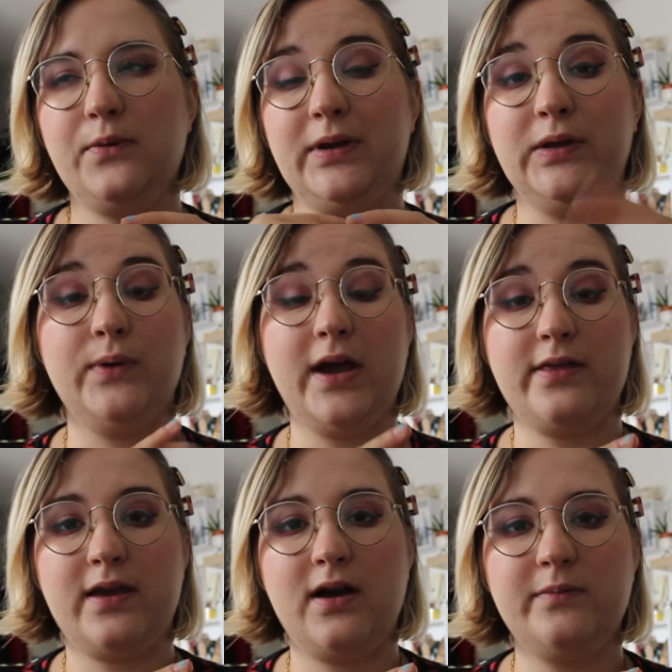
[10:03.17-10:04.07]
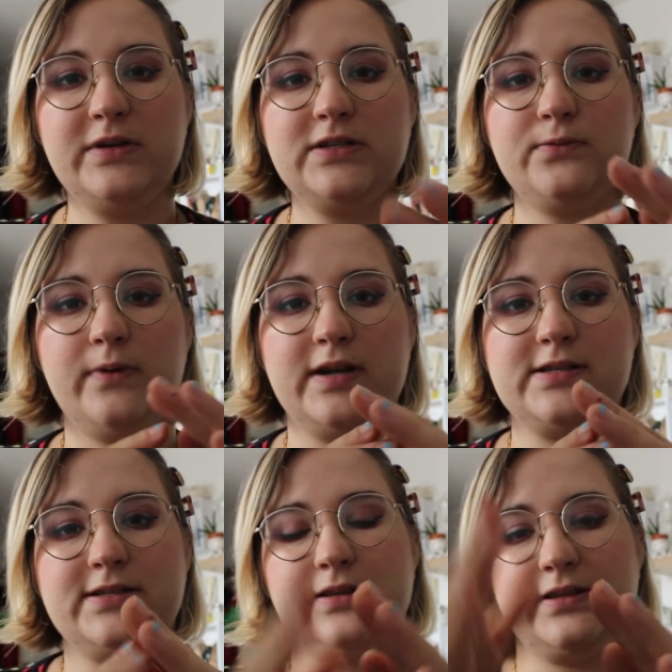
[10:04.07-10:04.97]
when you wear the garment,
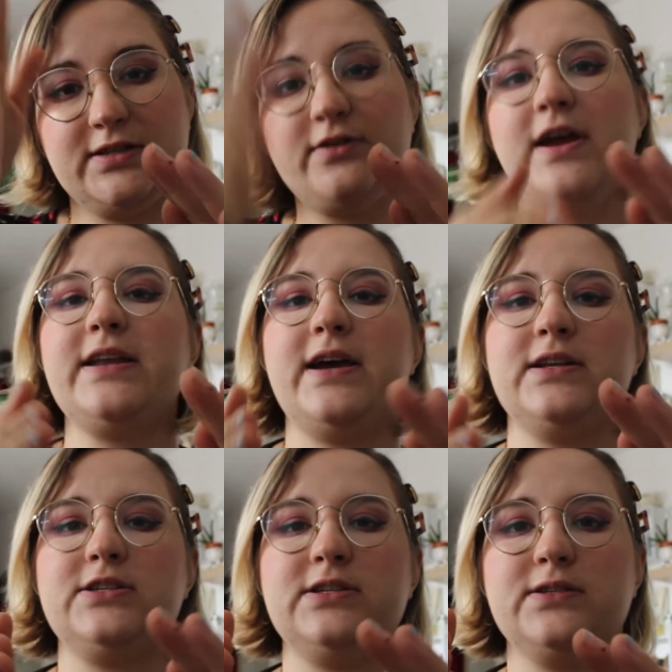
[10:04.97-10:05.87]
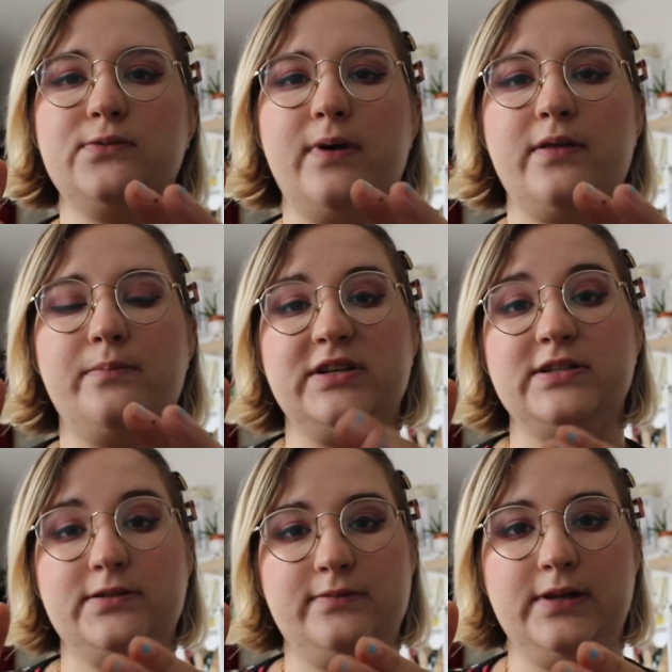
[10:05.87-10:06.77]
whereas the straight edge is where the
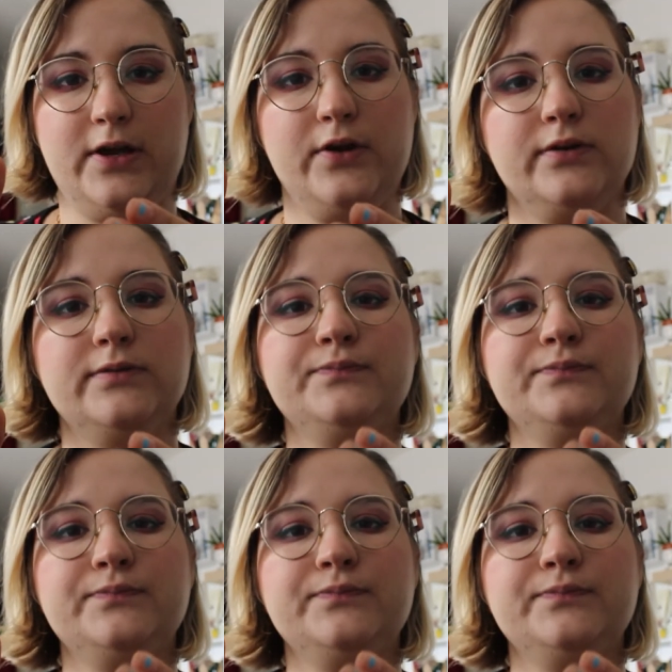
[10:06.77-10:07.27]
buttons will go.